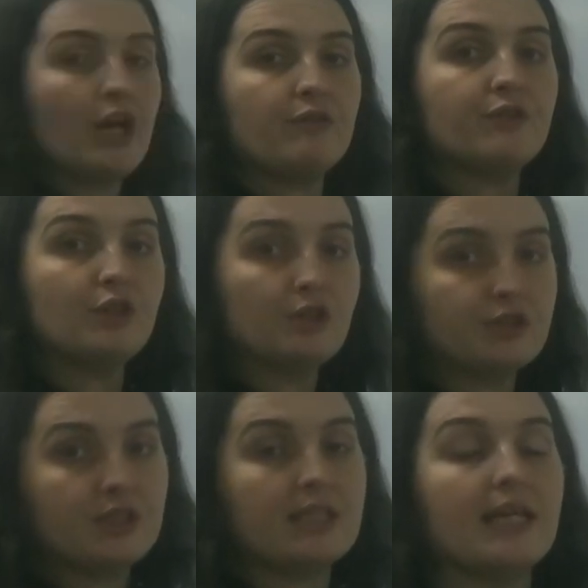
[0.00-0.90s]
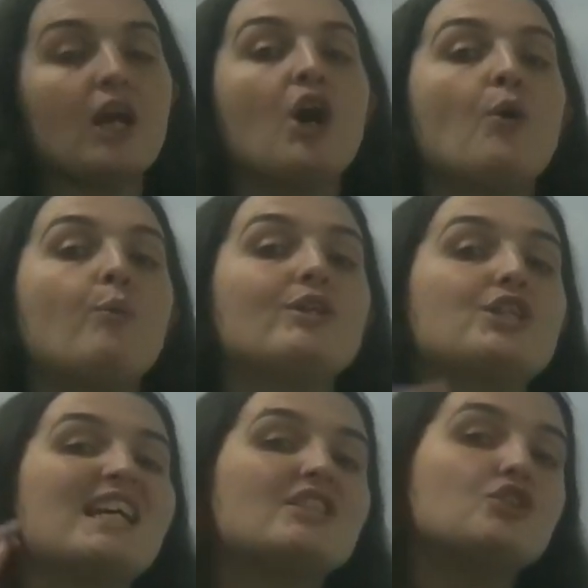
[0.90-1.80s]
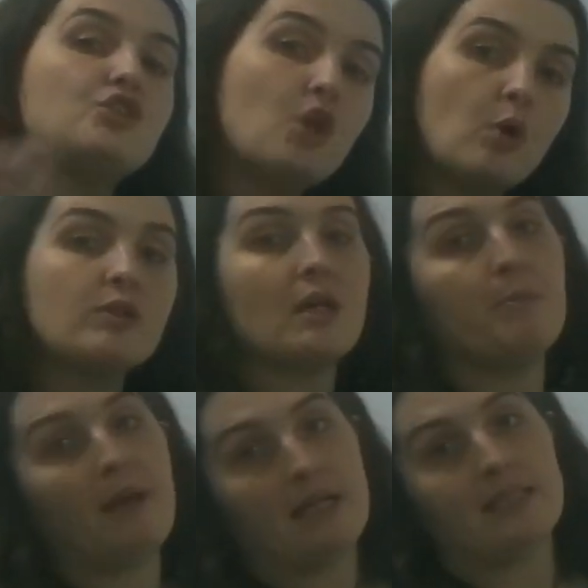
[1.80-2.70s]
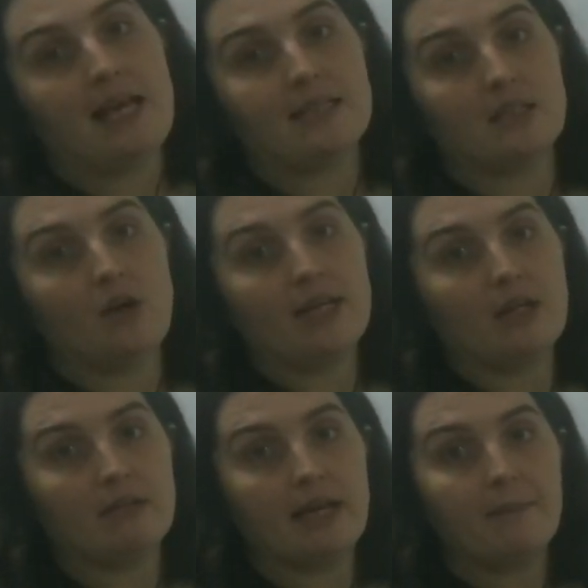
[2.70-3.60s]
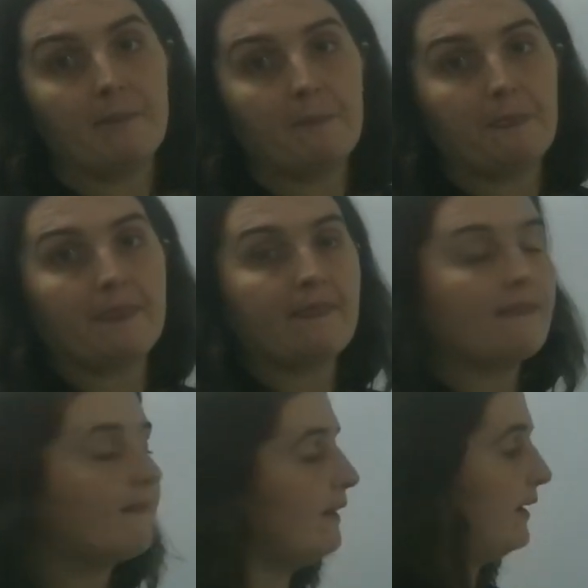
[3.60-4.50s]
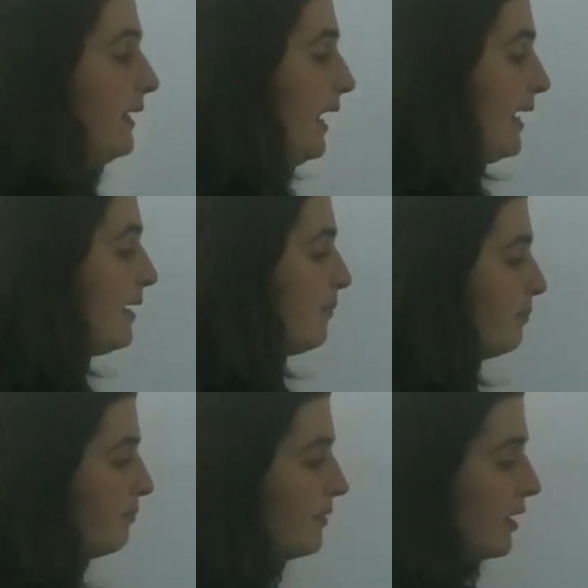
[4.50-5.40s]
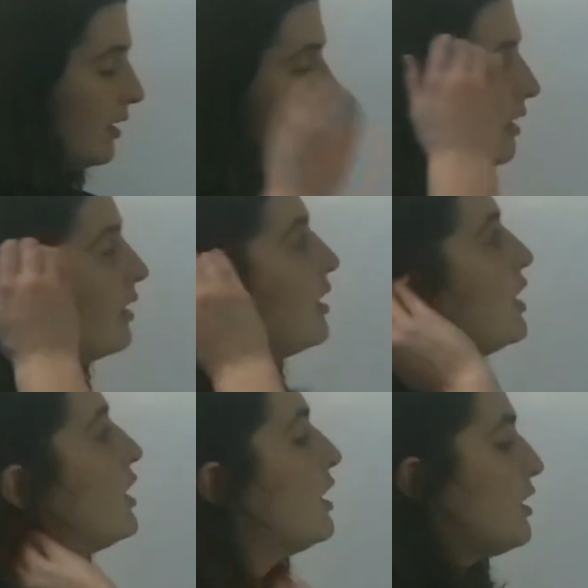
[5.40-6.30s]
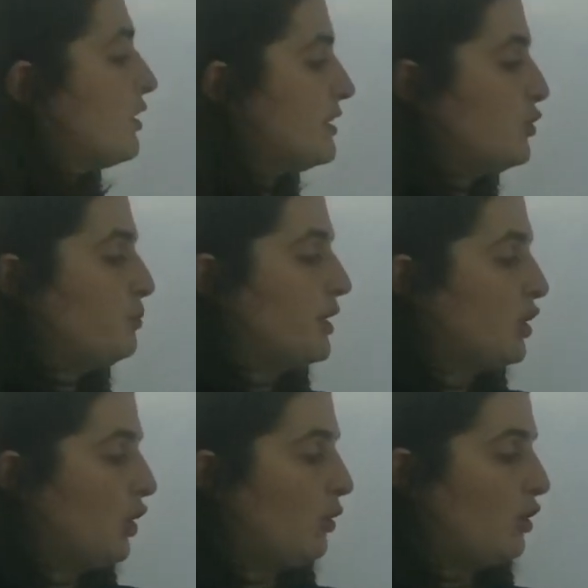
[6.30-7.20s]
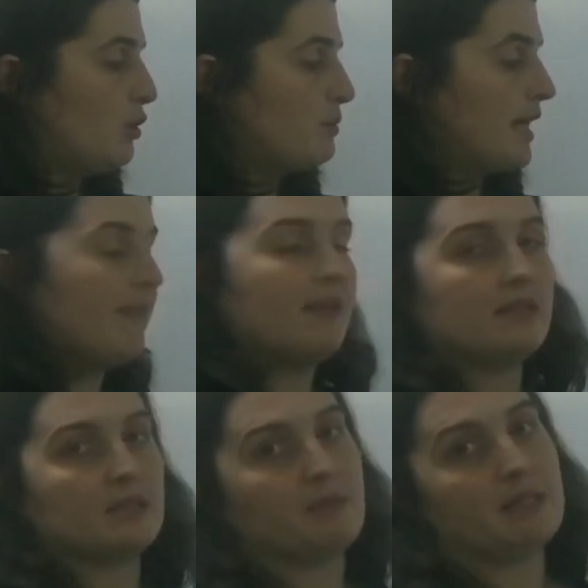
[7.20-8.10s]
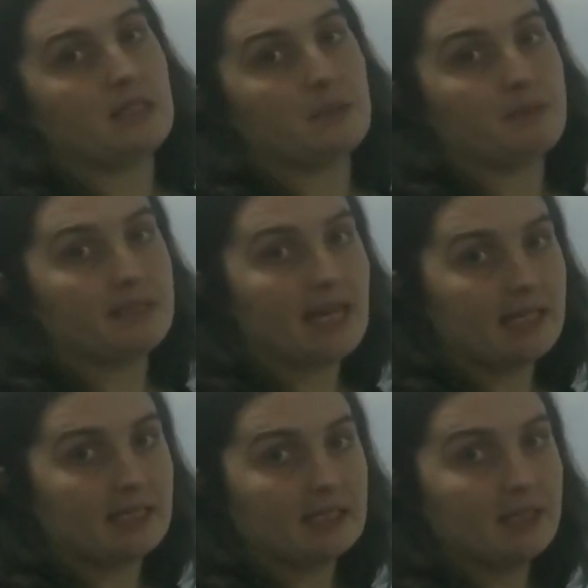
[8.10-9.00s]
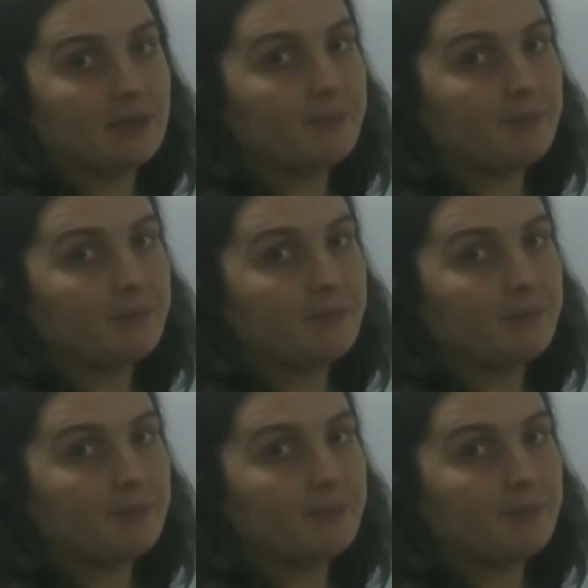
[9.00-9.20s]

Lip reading: and velocity, which is not a base SI unit. Okay? Because this would be coulombs and this is metres per second.